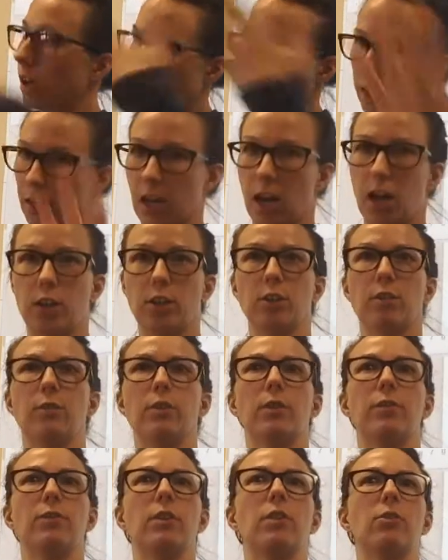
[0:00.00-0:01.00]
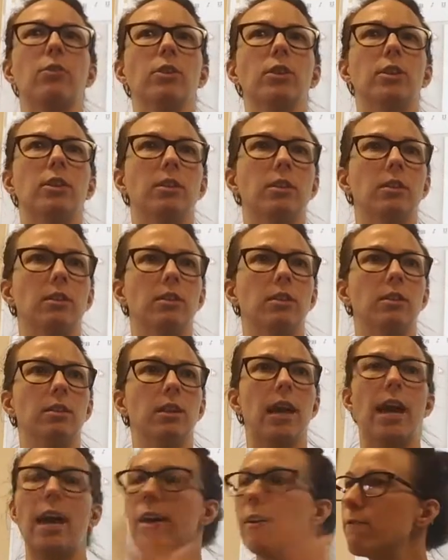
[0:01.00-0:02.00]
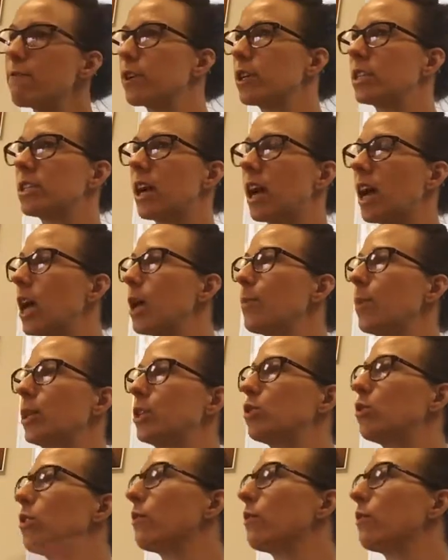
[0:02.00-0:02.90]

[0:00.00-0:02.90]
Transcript: I get 153. Every time I do